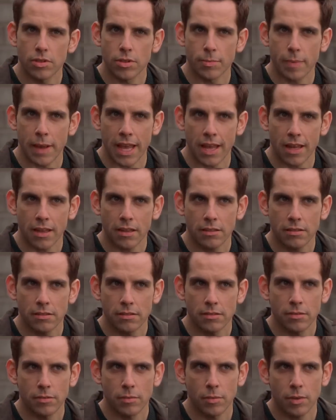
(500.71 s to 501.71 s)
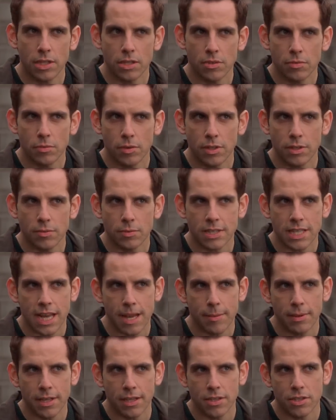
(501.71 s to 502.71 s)
Japan? What's
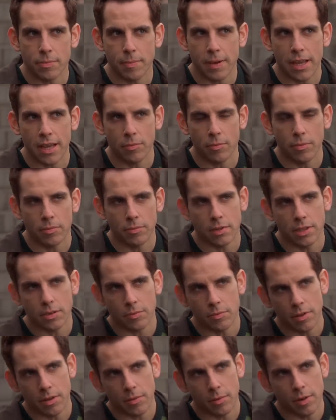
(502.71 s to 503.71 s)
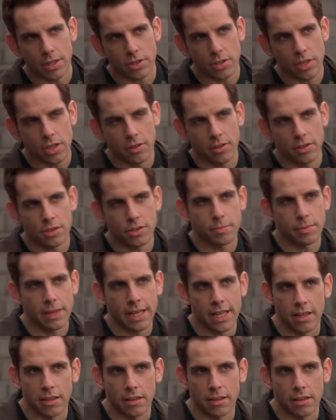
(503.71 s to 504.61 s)
happening in Japan? Why is she going to Japan?